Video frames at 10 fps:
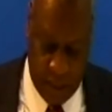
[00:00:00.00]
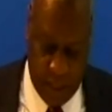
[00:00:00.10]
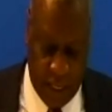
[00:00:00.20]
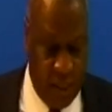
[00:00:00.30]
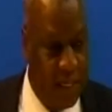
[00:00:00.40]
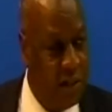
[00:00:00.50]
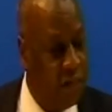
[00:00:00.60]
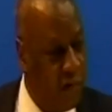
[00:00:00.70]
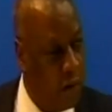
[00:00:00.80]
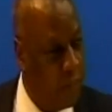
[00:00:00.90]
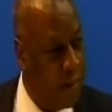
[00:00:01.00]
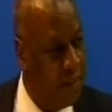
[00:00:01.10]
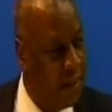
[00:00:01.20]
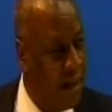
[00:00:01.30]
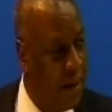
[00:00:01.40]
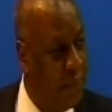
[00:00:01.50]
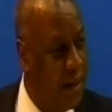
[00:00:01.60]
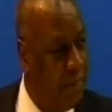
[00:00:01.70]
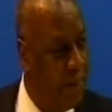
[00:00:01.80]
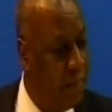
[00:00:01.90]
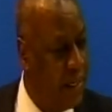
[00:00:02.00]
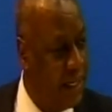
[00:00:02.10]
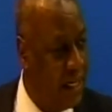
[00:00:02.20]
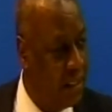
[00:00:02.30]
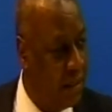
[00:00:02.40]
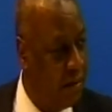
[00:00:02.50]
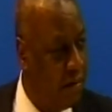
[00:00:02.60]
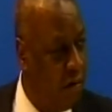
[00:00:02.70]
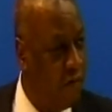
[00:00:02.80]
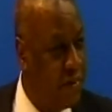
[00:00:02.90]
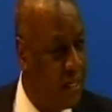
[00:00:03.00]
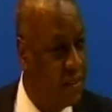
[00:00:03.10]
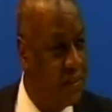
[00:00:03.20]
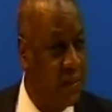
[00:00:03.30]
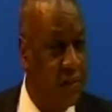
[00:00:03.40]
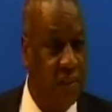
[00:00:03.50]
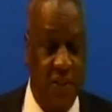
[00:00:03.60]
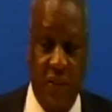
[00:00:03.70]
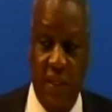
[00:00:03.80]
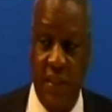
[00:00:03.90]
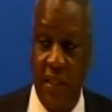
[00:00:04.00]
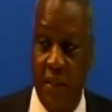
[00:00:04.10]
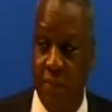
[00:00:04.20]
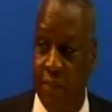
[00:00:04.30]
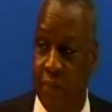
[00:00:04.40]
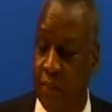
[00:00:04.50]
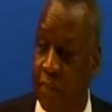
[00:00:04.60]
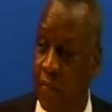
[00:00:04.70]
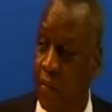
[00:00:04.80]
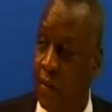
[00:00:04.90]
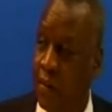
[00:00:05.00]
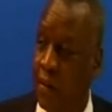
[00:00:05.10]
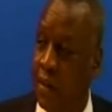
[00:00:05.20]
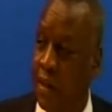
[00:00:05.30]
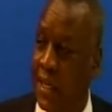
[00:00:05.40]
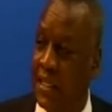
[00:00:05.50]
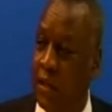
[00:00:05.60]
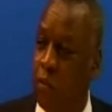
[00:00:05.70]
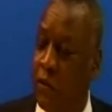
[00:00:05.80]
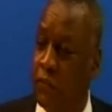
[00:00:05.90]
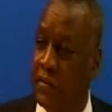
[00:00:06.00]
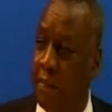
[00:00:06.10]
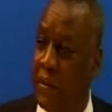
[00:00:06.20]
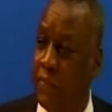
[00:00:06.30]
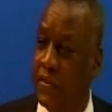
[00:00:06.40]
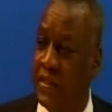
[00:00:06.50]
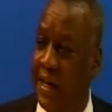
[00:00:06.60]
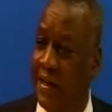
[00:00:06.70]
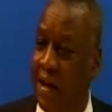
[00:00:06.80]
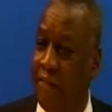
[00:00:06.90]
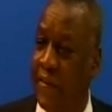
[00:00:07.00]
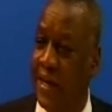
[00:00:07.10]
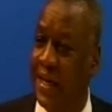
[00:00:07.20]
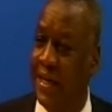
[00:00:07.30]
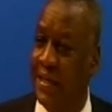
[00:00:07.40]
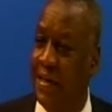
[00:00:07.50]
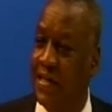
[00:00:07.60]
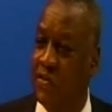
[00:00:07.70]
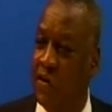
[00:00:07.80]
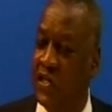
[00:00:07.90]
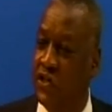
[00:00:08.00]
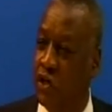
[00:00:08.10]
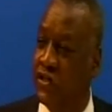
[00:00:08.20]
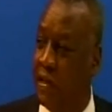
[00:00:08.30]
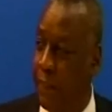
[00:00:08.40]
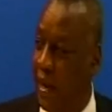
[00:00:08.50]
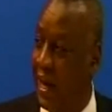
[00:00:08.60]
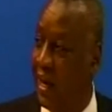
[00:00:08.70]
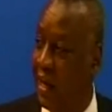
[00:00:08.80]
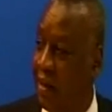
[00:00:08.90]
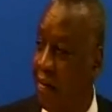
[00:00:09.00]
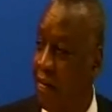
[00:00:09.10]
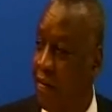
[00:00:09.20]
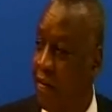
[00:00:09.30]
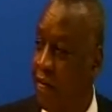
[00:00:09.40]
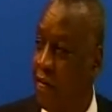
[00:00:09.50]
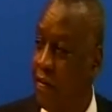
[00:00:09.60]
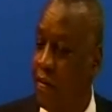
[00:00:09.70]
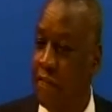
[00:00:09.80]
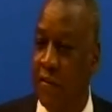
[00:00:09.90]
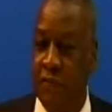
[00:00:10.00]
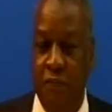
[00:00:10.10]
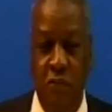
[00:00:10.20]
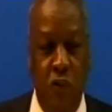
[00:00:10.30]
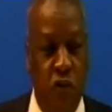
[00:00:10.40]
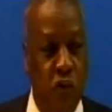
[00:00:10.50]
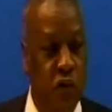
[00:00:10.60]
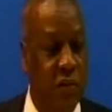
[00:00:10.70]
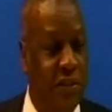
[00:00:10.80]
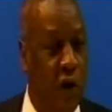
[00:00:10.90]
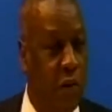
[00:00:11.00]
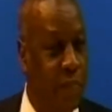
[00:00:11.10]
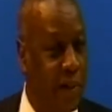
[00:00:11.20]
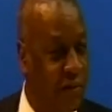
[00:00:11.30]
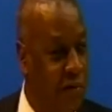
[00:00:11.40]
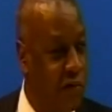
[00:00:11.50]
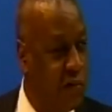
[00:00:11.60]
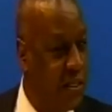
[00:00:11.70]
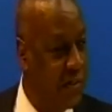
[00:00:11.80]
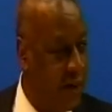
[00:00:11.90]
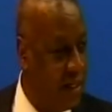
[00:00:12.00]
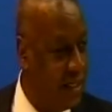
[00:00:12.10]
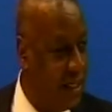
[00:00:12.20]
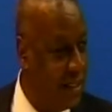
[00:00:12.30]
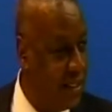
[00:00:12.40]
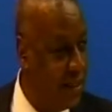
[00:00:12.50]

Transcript: in the development and the implementation of national security strategy. I think what some people said, Africa is not in short supply of a good document, good strategies.